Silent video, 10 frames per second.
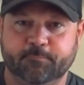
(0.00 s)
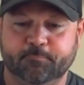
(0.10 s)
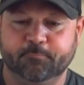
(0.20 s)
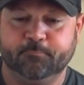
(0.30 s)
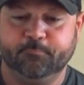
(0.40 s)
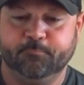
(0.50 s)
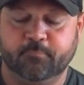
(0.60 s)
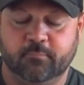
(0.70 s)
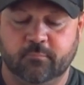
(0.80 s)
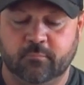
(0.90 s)

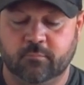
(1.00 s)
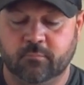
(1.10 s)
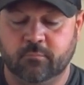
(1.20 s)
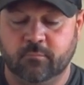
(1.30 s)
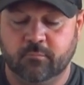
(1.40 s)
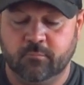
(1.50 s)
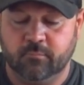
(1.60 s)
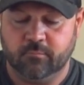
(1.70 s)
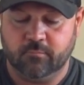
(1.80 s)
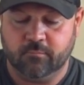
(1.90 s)

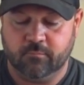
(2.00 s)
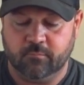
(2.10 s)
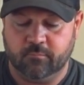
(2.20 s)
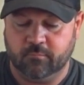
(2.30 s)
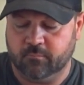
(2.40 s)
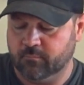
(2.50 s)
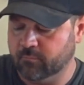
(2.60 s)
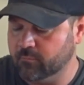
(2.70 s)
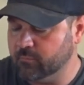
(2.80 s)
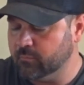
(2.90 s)

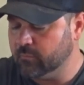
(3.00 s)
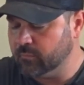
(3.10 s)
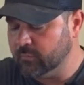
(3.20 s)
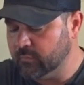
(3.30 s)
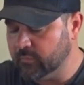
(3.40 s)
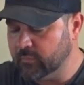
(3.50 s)
(no one is talking)